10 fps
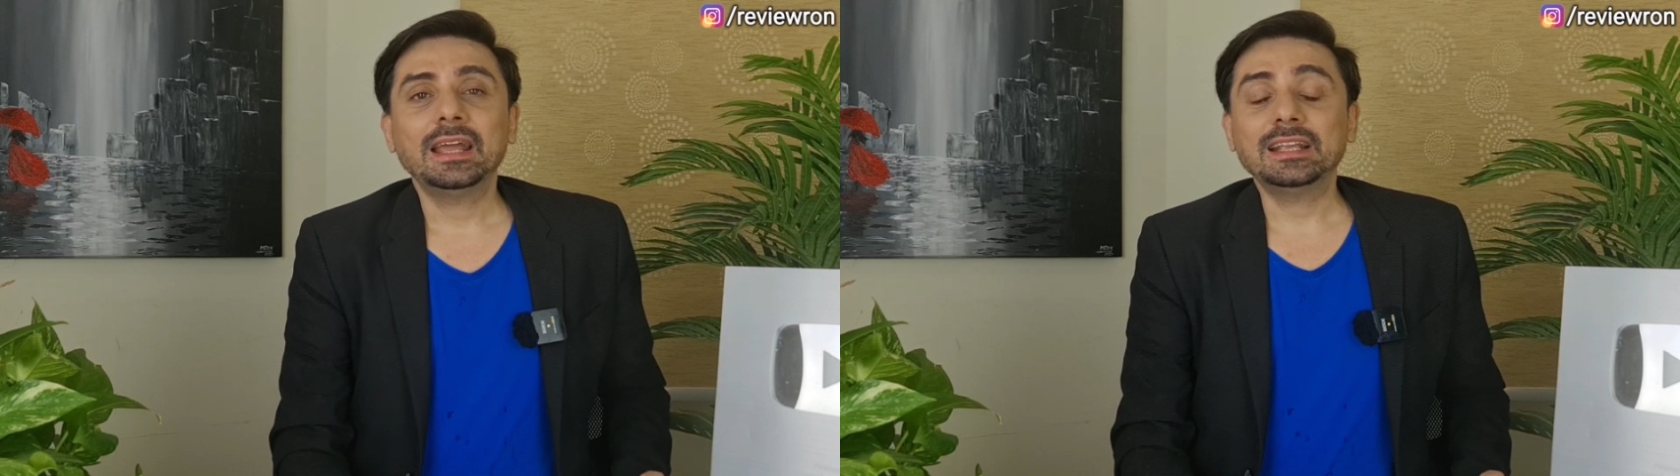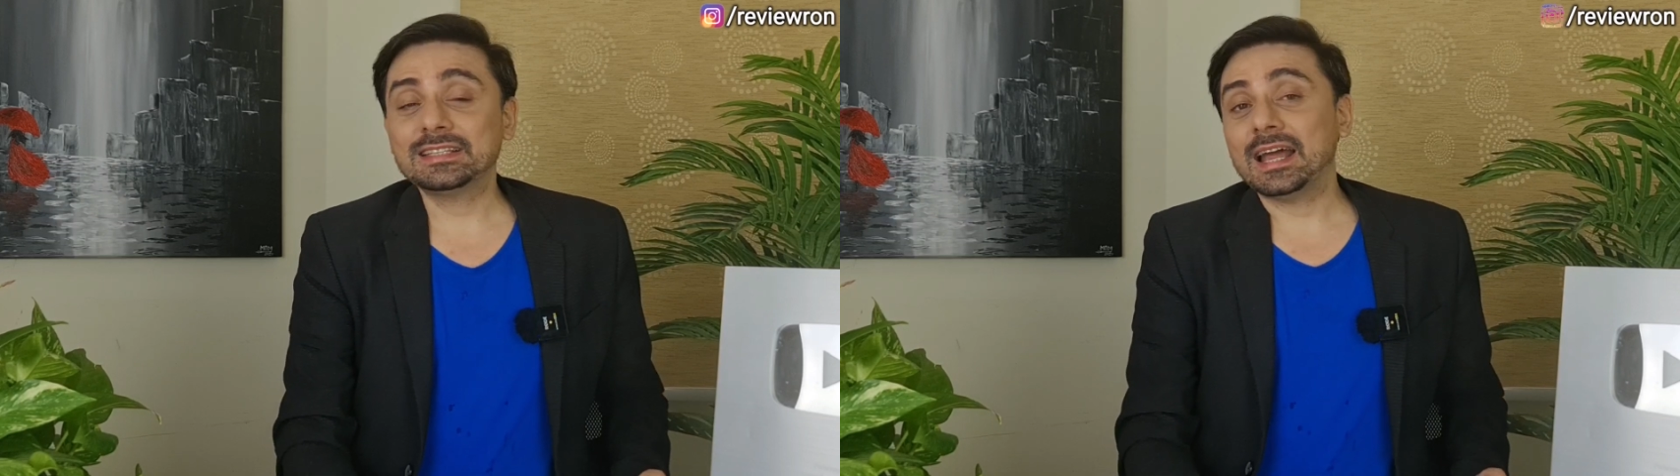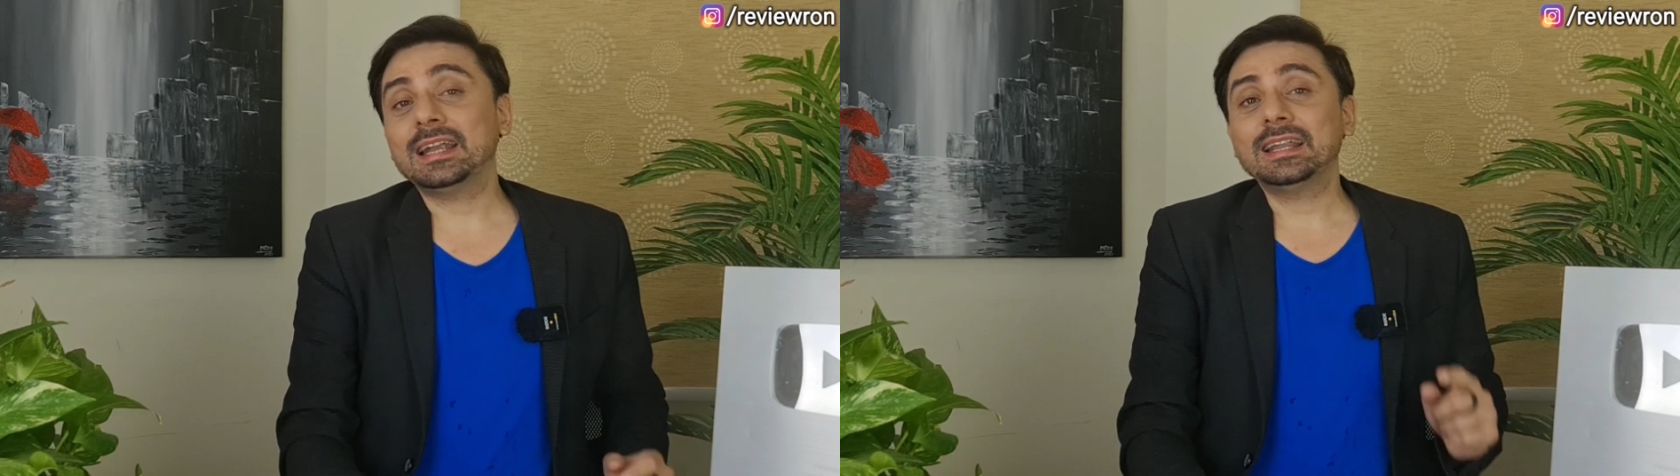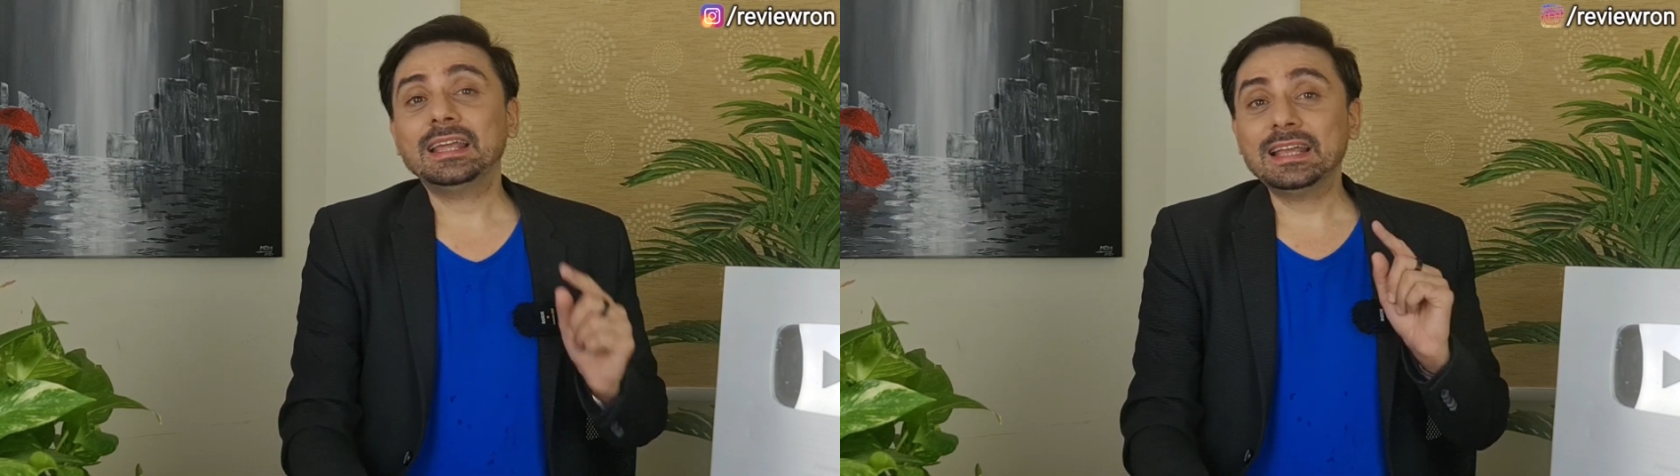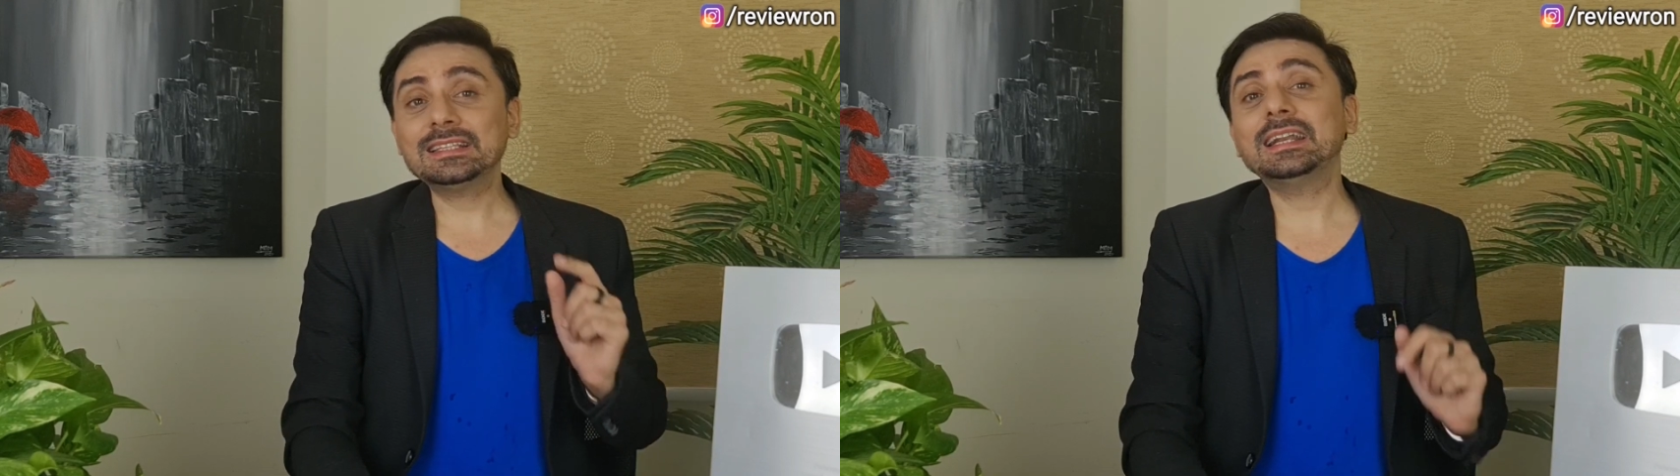is that
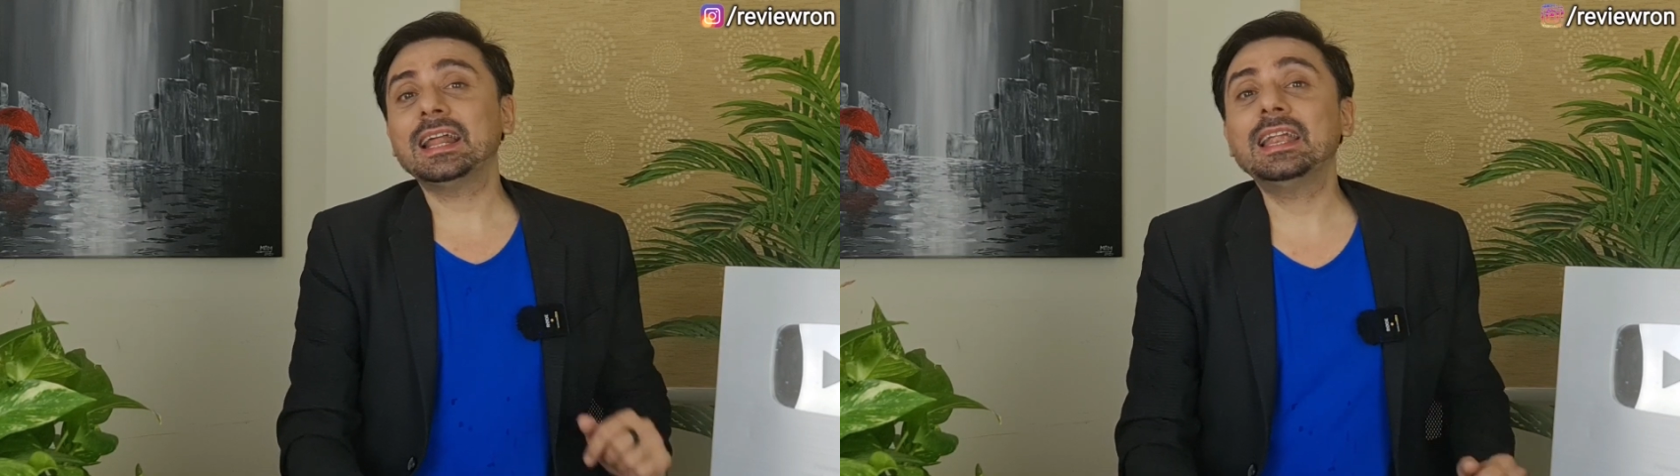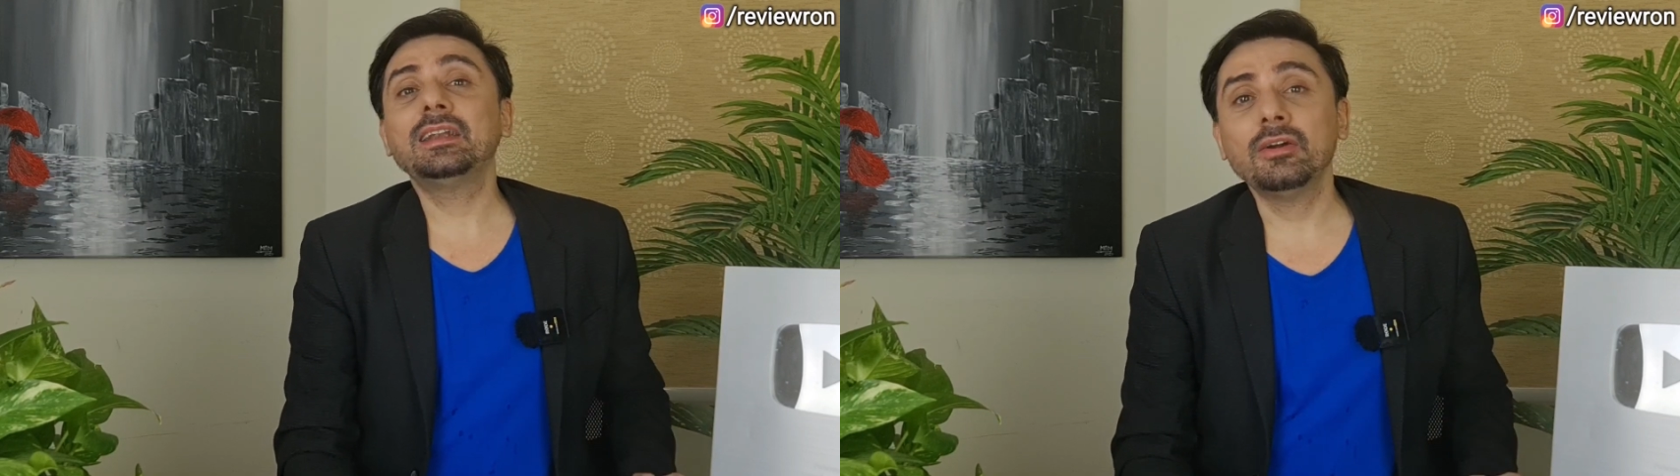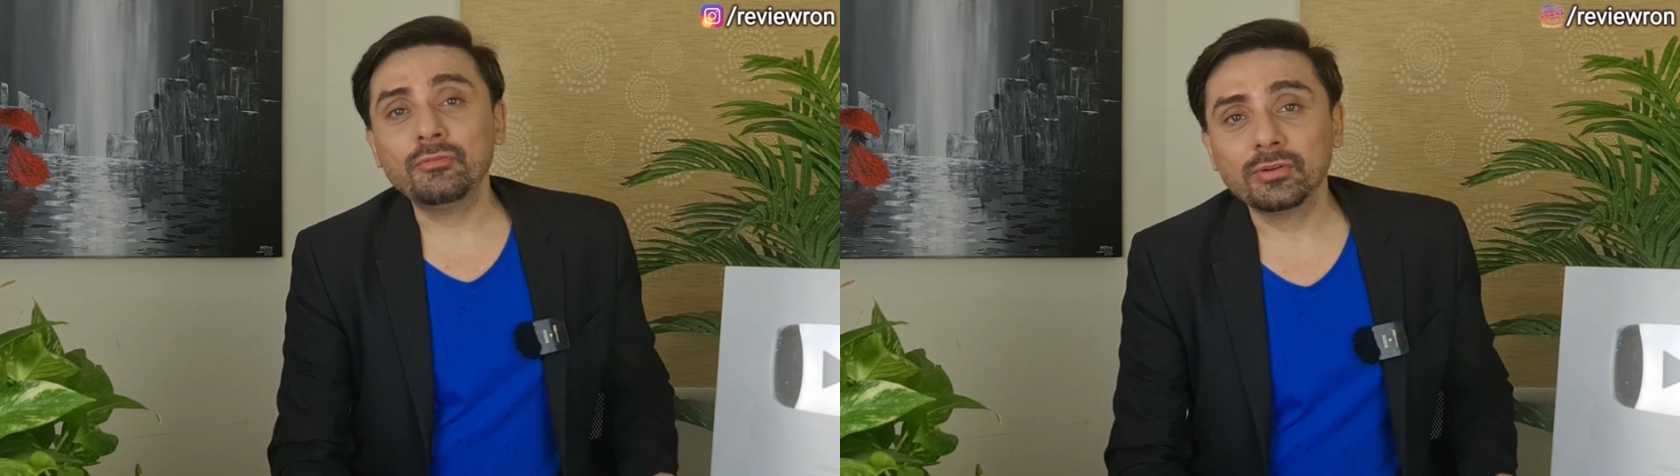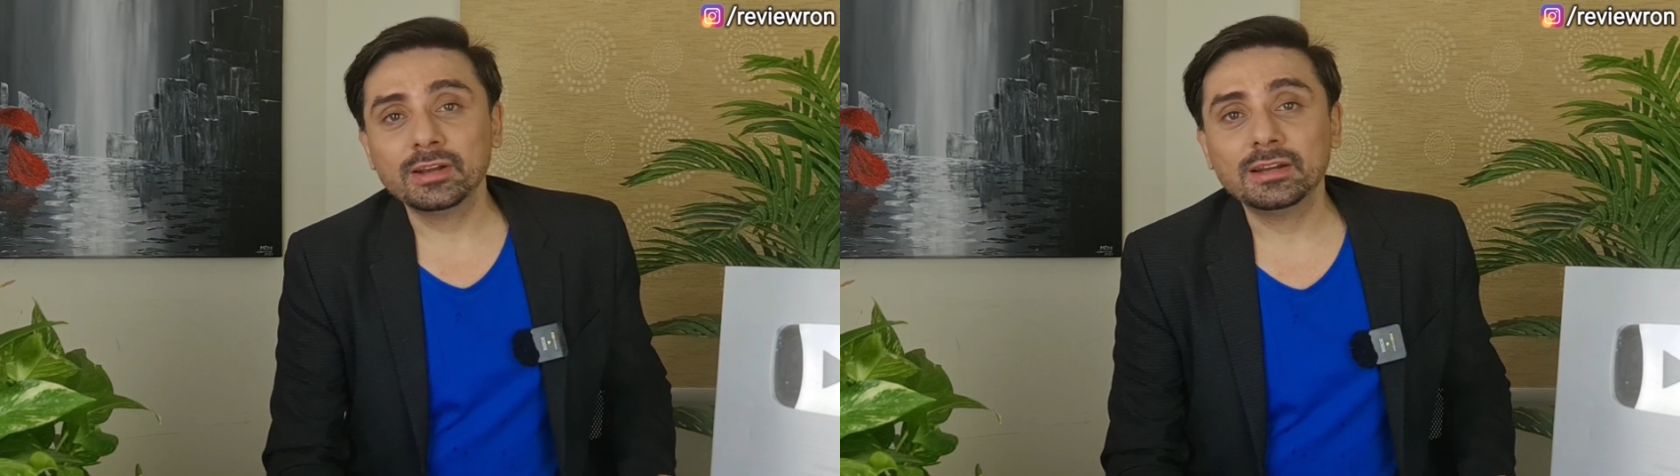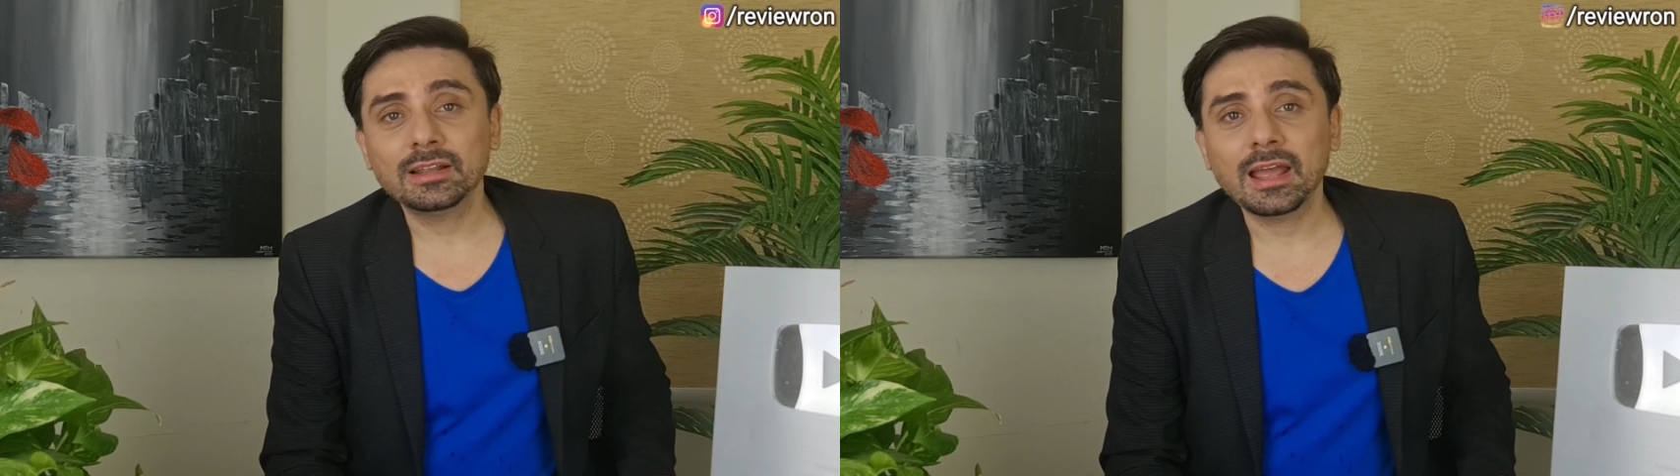is it any
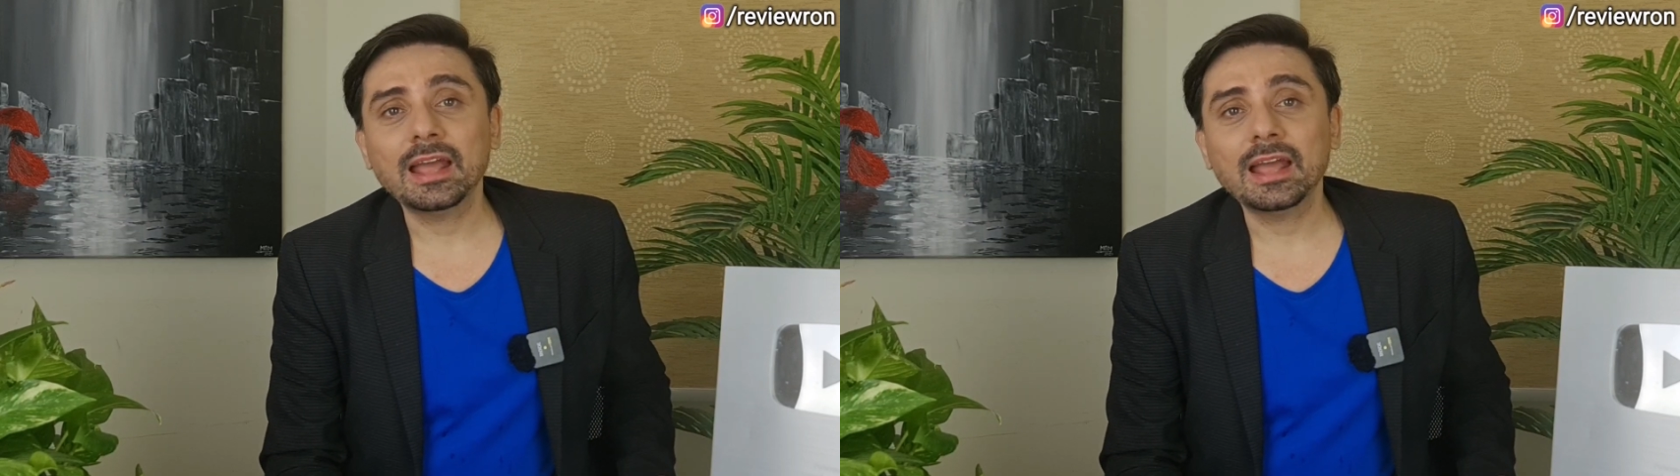different?